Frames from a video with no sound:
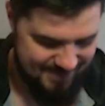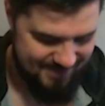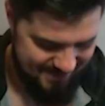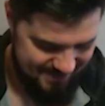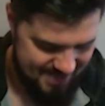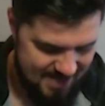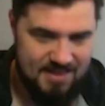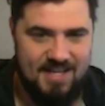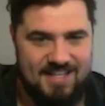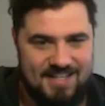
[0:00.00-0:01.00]

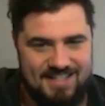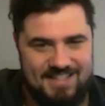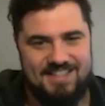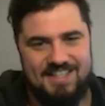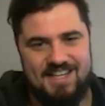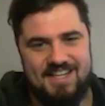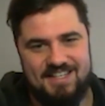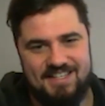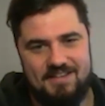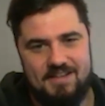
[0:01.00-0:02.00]

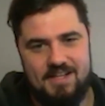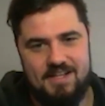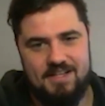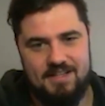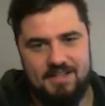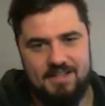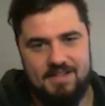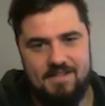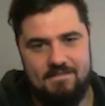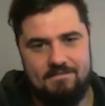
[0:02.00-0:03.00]

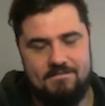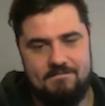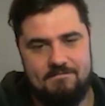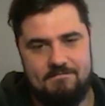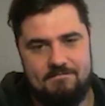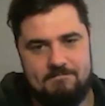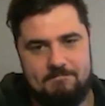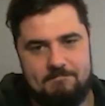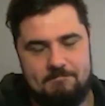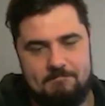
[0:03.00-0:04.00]

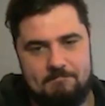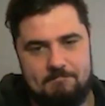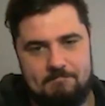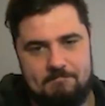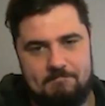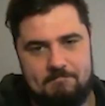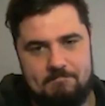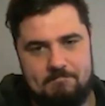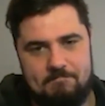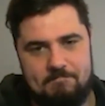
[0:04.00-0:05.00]

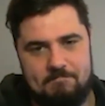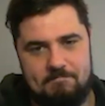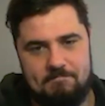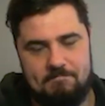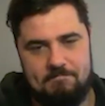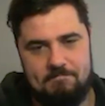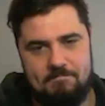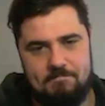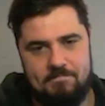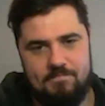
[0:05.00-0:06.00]

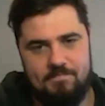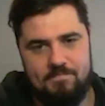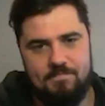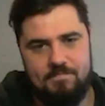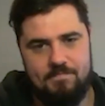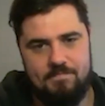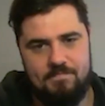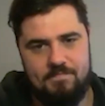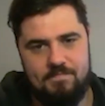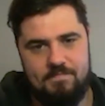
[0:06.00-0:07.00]

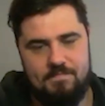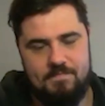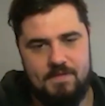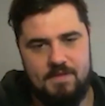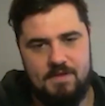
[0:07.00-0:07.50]
[no speech]